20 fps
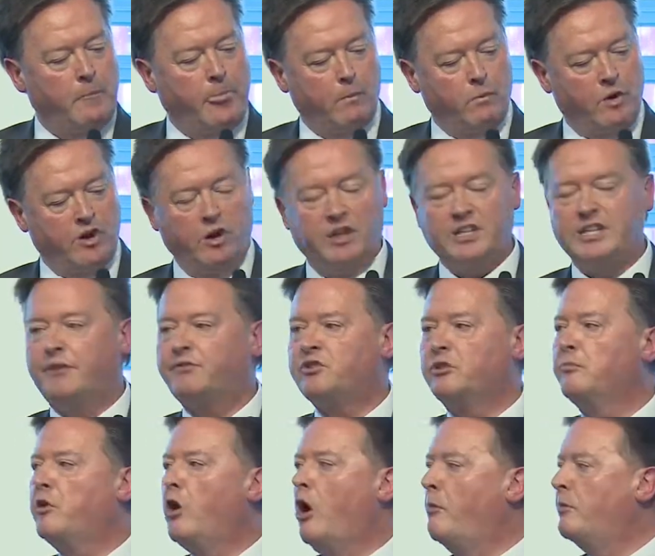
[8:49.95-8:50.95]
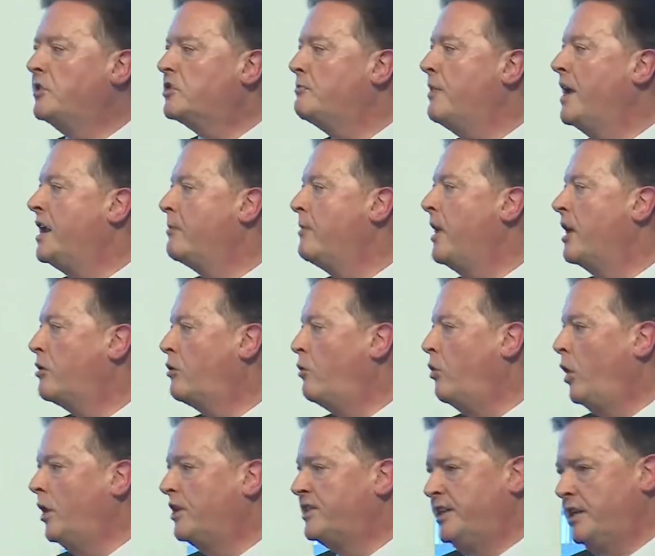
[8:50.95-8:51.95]
We're going to have some comments made about
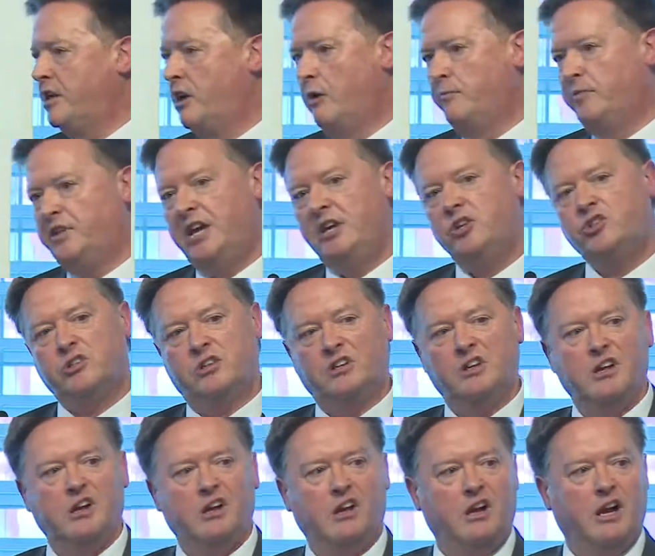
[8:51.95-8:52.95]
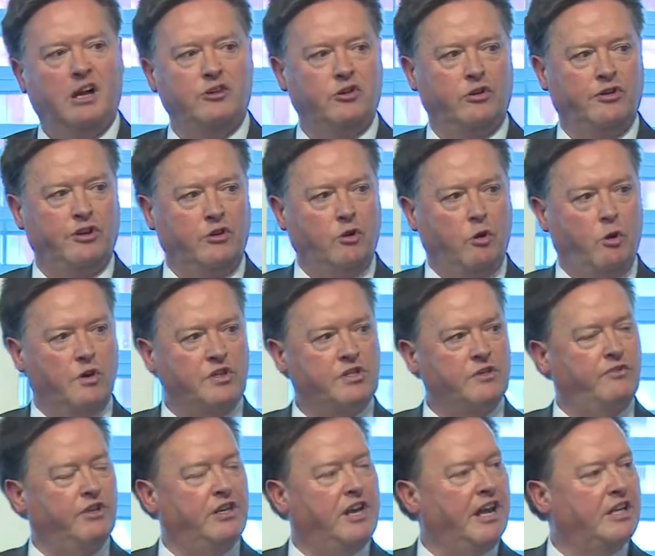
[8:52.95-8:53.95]
quality accommodation, and during the course
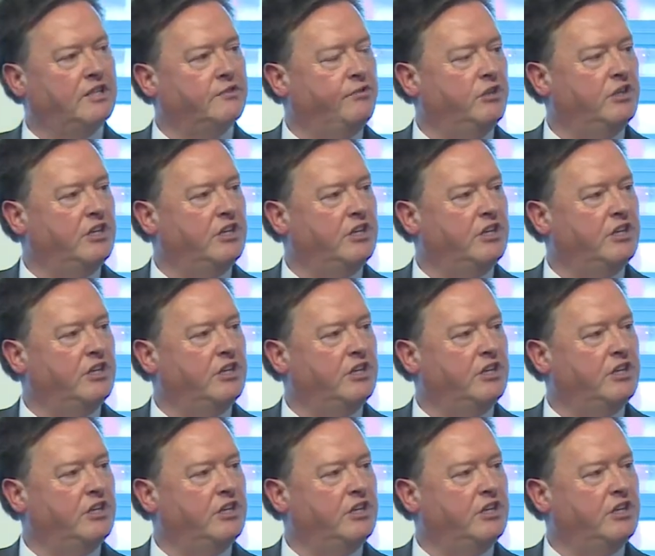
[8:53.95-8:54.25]
of the next